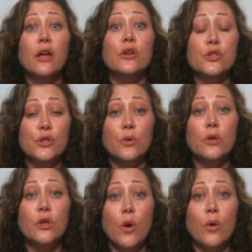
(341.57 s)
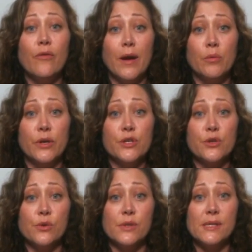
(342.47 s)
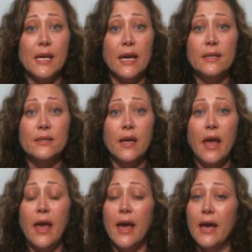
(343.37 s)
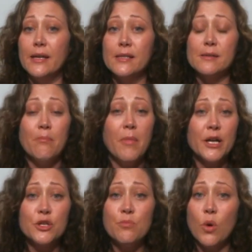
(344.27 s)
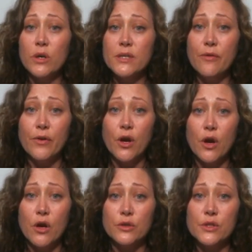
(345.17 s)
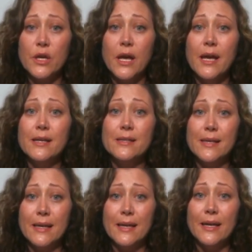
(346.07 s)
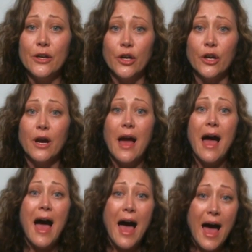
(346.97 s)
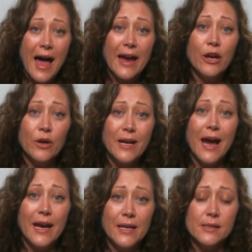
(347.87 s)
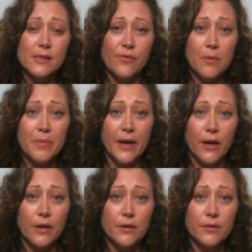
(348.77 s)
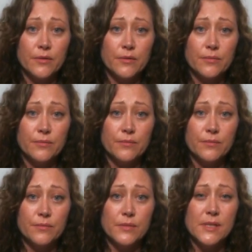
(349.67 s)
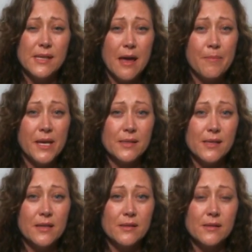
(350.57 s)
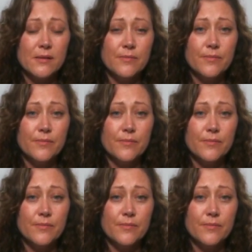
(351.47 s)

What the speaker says: to a lower vibrational state, and it's much more difficult to hear higher guidance from there. Does that make sense?